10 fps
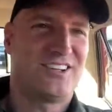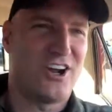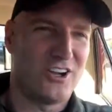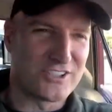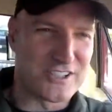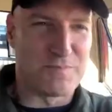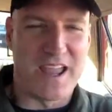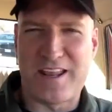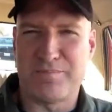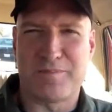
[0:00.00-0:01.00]
Carlos is my
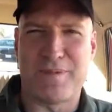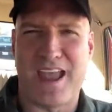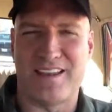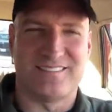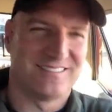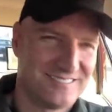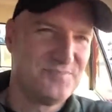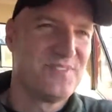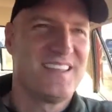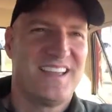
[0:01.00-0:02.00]
head big man.
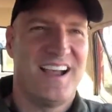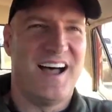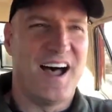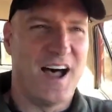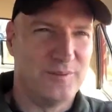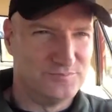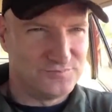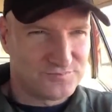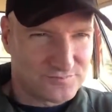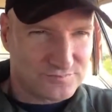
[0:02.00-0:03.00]

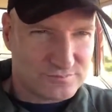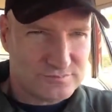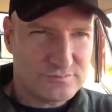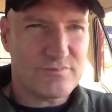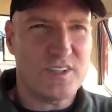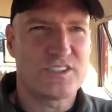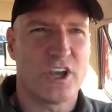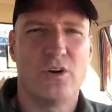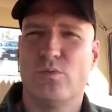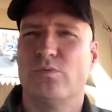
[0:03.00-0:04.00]
Um,
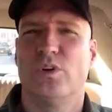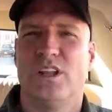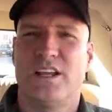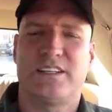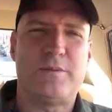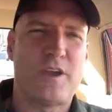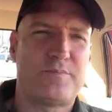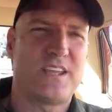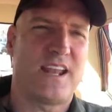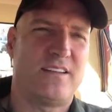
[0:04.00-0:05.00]
So we'll uh, keep you
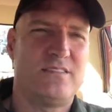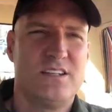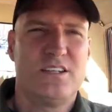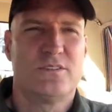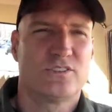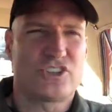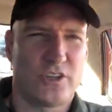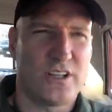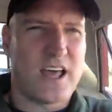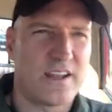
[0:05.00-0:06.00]
updated, show
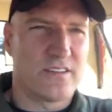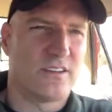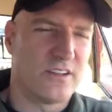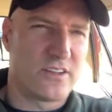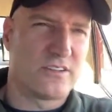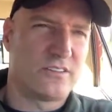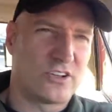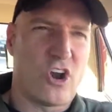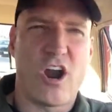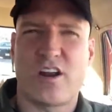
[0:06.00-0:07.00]
you a lot of another
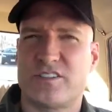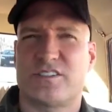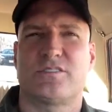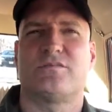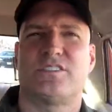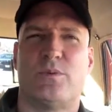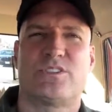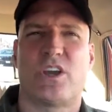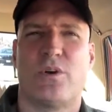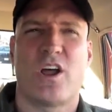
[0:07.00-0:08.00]
cars, see
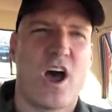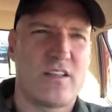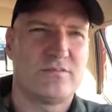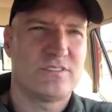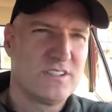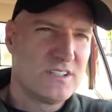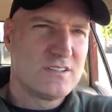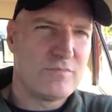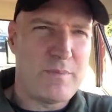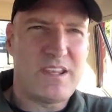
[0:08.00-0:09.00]
what's going on,
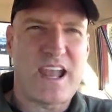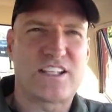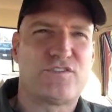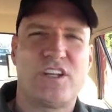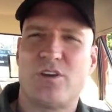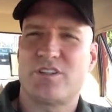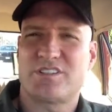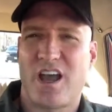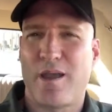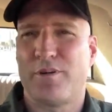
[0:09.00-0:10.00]
maybe catch video
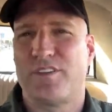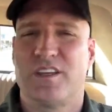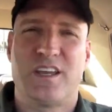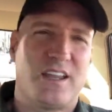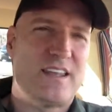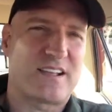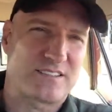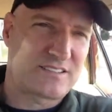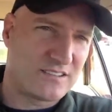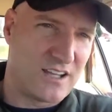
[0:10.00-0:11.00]
this time of the uh,
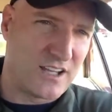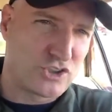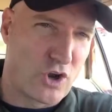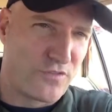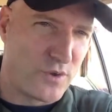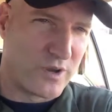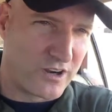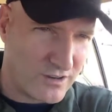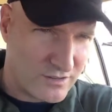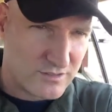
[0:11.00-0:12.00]
next uh, trophy winner.